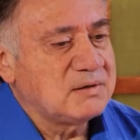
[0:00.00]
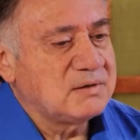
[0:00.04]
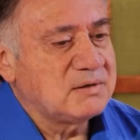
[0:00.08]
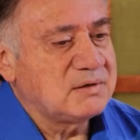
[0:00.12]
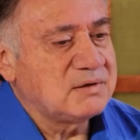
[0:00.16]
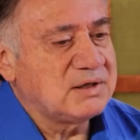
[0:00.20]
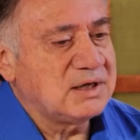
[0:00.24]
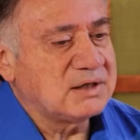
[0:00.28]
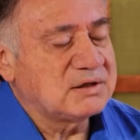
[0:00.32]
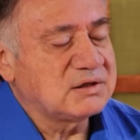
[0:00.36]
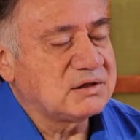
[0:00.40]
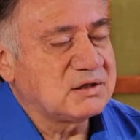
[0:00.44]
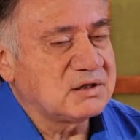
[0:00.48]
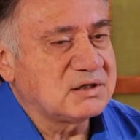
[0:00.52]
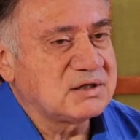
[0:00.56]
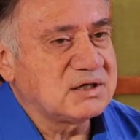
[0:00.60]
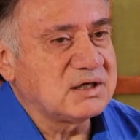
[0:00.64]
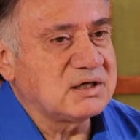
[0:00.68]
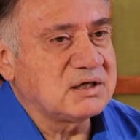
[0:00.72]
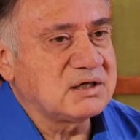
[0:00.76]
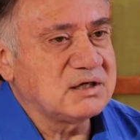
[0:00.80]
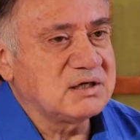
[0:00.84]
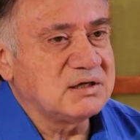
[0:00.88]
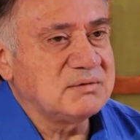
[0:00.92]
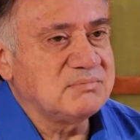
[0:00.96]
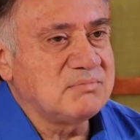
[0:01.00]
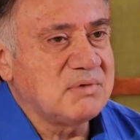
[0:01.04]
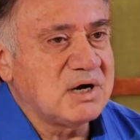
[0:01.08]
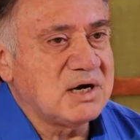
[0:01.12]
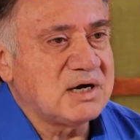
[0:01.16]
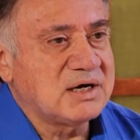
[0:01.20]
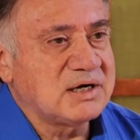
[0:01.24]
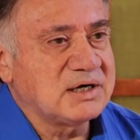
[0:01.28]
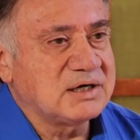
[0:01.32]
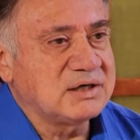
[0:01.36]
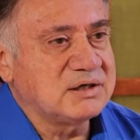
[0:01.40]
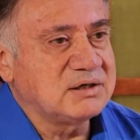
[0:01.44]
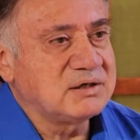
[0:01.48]
that the thinking
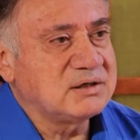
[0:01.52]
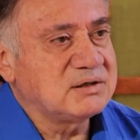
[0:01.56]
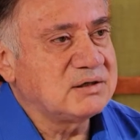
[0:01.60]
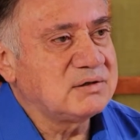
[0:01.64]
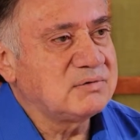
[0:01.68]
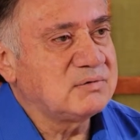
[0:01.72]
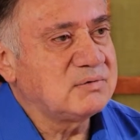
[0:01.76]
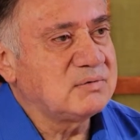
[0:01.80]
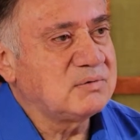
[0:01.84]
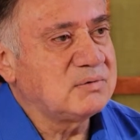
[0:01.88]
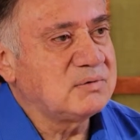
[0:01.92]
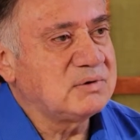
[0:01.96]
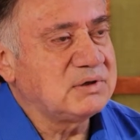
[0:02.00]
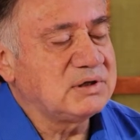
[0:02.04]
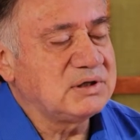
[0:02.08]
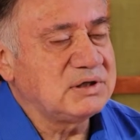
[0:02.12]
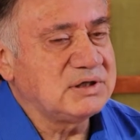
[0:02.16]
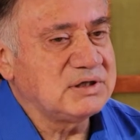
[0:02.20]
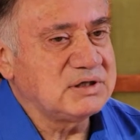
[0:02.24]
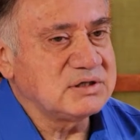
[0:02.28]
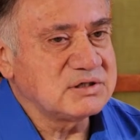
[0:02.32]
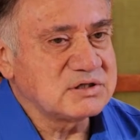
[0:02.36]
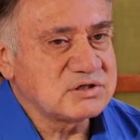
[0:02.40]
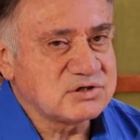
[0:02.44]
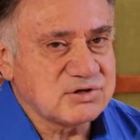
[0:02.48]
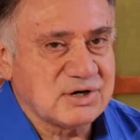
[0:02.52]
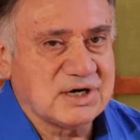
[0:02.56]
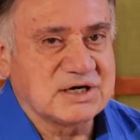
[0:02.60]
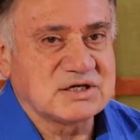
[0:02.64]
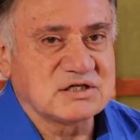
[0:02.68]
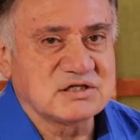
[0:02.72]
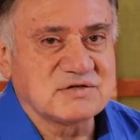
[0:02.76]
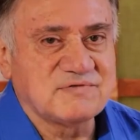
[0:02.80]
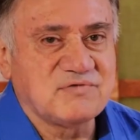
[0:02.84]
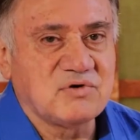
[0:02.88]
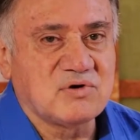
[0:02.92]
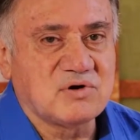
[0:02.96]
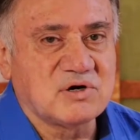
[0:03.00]
mind is
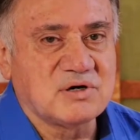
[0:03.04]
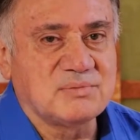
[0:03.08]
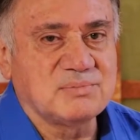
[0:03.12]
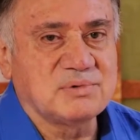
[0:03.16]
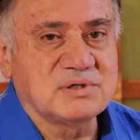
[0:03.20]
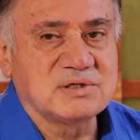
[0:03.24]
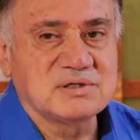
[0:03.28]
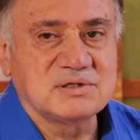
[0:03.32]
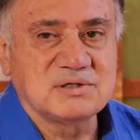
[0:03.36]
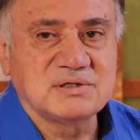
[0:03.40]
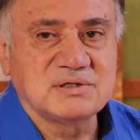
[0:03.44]
transformed,